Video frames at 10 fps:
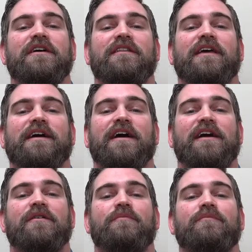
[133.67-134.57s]
that
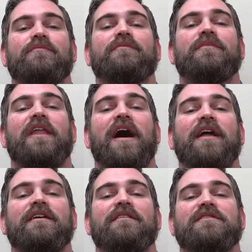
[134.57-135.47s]
kind of
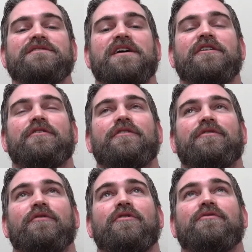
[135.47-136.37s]
knot in the center of your
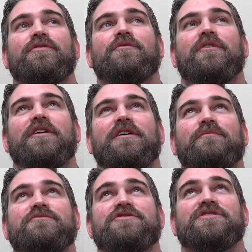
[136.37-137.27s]
throat. You want to
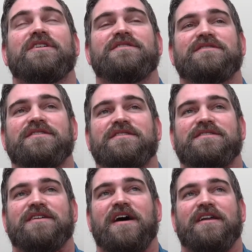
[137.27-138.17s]
come just to the
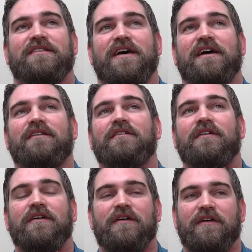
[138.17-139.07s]
side of that
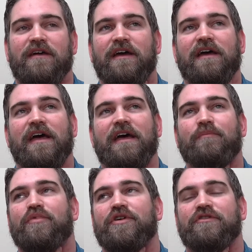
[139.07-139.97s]

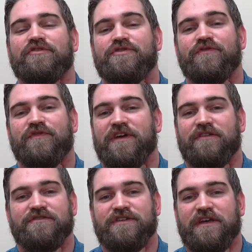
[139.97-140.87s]
and put your two
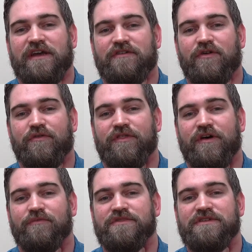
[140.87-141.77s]
fingers, again, no
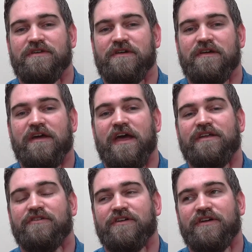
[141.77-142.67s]
thumbs,
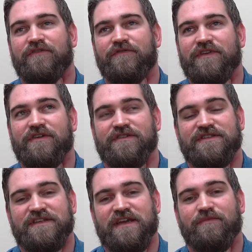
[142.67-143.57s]
and you're going to feel the
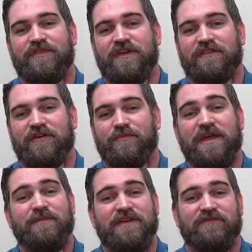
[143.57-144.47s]
same thing there,
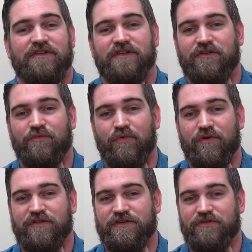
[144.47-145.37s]
maybe even a little
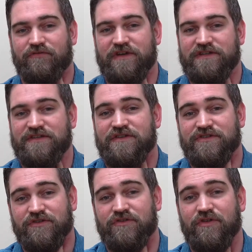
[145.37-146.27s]
more than your wrist
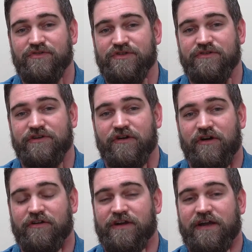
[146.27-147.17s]
because you're closer to your
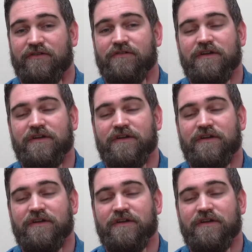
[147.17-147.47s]
heart now.